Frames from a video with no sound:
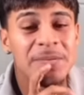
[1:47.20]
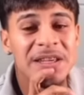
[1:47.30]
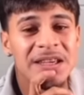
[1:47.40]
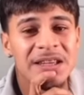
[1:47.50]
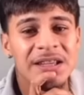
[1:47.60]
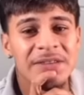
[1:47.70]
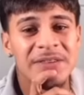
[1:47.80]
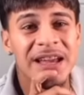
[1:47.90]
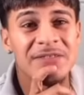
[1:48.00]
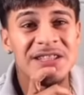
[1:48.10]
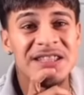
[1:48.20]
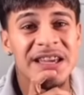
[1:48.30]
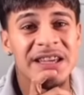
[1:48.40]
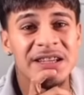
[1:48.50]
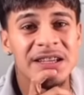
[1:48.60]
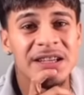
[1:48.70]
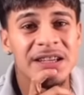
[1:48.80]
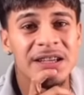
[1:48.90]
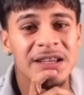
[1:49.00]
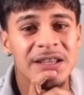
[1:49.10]
Maybe he didn't even have a saying
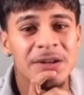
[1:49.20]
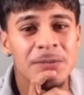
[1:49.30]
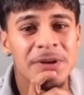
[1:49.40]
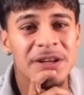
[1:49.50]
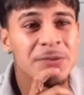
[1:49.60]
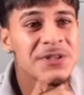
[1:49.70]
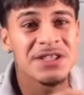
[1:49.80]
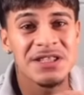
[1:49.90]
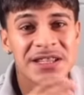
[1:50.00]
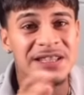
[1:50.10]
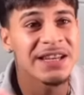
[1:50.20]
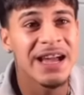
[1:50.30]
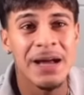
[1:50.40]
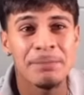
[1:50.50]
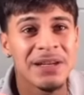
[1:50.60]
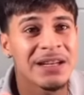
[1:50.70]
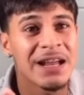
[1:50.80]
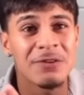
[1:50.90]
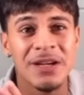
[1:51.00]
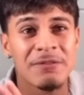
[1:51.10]
in it, in the word. It was just, it's gonna happen
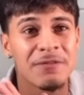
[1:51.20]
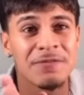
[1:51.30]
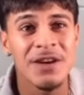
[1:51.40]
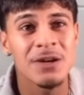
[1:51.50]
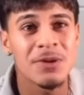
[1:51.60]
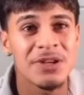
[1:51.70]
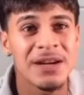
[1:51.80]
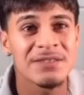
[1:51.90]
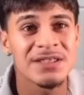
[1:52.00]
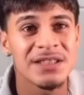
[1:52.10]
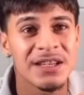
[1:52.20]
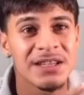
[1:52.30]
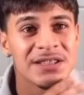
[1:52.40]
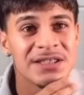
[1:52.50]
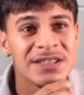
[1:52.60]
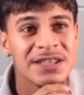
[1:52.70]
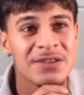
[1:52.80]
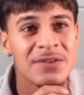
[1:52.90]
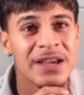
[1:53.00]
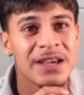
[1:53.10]
and I don't give a what you have to say. And he just
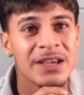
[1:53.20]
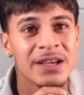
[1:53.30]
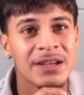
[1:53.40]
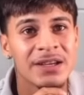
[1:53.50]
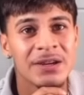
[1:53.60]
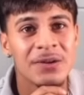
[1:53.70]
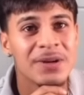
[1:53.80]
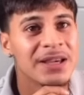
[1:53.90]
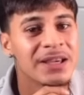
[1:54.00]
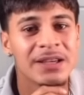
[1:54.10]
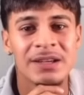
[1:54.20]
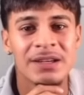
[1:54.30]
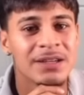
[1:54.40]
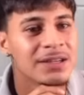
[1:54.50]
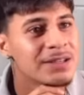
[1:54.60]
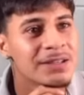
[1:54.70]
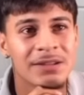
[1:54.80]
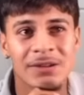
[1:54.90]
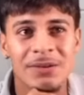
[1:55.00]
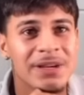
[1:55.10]
says, okay, okay,
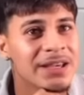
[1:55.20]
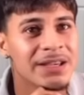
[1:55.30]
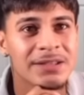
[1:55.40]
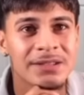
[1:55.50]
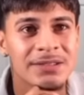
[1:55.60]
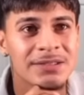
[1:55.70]
okay.